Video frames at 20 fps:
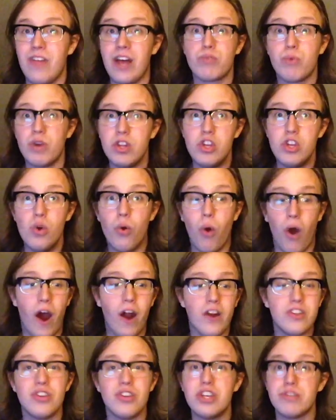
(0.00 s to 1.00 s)
That's what
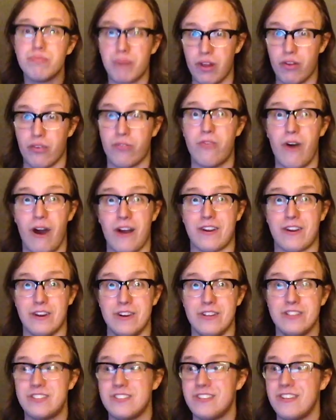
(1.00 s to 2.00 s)
you are to these
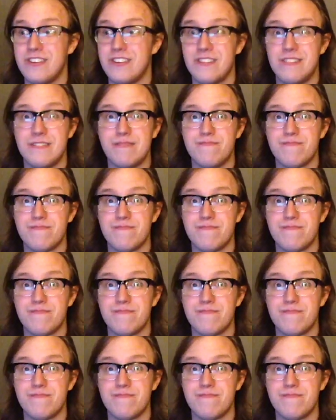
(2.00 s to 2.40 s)
motherfuckers.